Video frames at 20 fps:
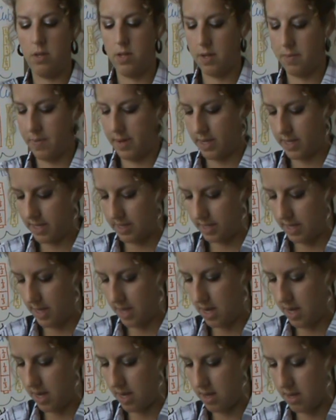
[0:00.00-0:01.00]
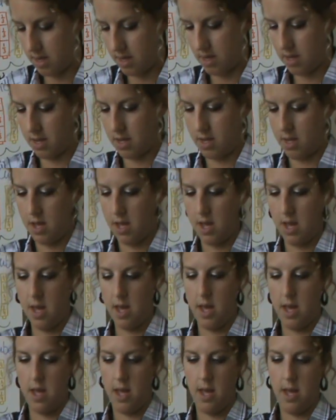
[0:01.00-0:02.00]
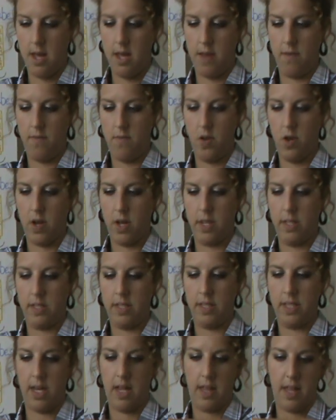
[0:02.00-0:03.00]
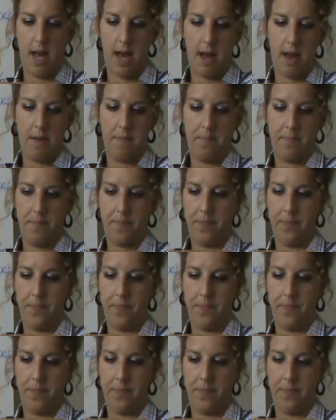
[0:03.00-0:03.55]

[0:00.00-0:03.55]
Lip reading: let me see if you can see that.